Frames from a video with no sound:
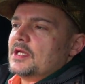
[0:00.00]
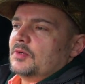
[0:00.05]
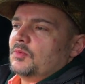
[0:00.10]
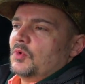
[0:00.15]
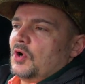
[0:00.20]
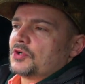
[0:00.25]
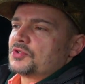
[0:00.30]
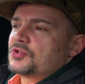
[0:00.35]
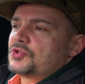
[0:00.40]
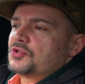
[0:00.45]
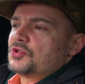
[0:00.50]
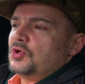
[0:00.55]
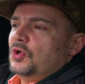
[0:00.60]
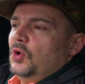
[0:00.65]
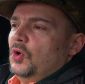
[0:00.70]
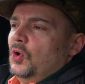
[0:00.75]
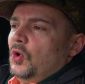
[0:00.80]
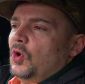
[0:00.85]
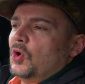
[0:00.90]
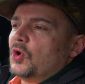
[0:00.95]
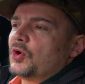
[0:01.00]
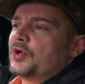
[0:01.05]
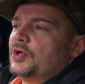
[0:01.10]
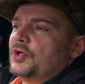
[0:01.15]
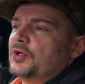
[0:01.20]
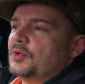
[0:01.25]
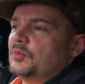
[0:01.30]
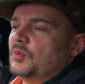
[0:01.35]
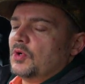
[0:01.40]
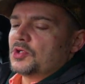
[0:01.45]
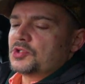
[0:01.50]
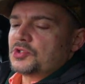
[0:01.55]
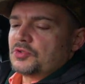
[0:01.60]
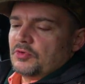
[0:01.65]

watch talk, watch